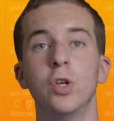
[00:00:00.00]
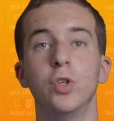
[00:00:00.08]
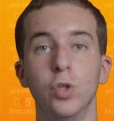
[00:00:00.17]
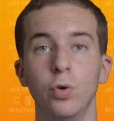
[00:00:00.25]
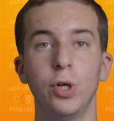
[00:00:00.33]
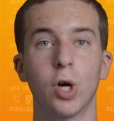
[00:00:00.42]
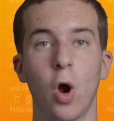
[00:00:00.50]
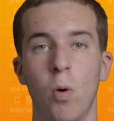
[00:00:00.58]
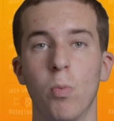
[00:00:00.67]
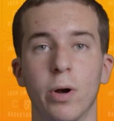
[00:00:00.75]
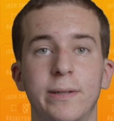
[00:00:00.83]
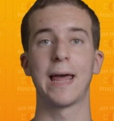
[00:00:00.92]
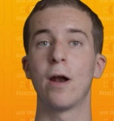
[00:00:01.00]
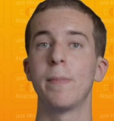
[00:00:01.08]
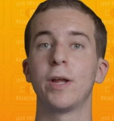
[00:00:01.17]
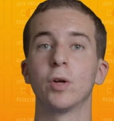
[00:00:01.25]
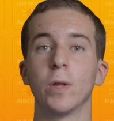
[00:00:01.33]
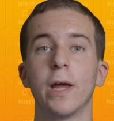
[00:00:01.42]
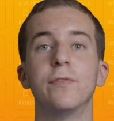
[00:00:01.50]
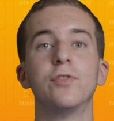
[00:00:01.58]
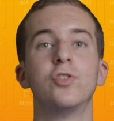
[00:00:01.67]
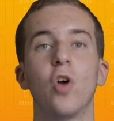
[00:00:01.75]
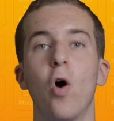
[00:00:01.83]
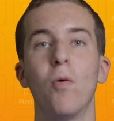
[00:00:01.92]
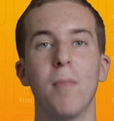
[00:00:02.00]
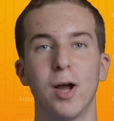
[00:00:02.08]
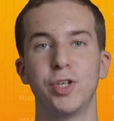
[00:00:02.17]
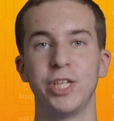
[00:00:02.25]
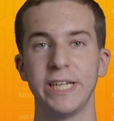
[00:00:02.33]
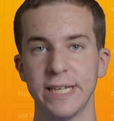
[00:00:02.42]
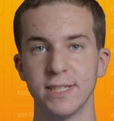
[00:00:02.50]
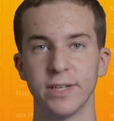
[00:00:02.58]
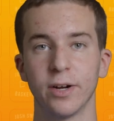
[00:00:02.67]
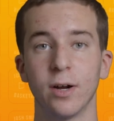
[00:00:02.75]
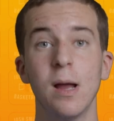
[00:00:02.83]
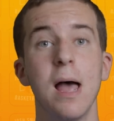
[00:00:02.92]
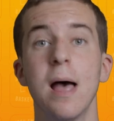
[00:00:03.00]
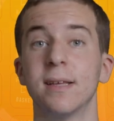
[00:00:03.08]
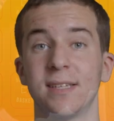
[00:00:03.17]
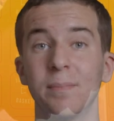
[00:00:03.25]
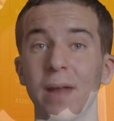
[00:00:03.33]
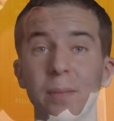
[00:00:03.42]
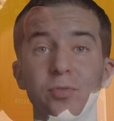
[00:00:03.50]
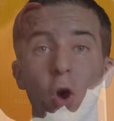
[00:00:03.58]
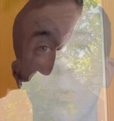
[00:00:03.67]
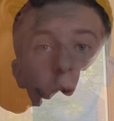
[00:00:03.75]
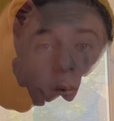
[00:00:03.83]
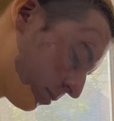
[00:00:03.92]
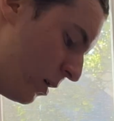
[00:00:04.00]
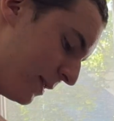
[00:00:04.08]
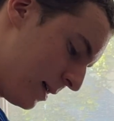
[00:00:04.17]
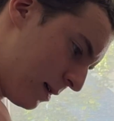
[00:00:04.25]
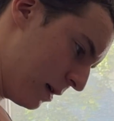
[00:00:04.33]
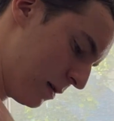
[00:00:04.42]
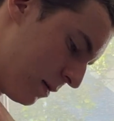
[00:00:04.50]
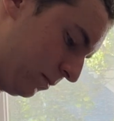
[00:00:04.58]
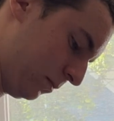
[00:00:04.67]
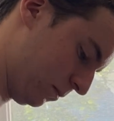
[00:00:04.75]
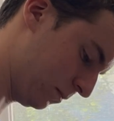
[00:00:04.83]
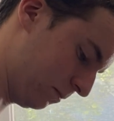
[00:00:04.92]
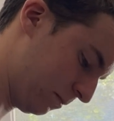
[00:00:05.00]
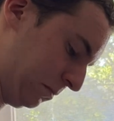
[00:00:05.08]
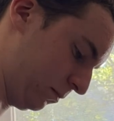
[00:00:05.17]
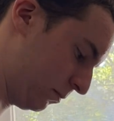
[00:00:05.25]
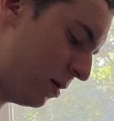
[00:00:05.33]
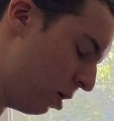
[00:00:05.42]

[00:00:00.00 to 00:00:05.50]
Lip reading: do your homework. That'll make your life so much easier. Sometimes homework is part of your overall grade,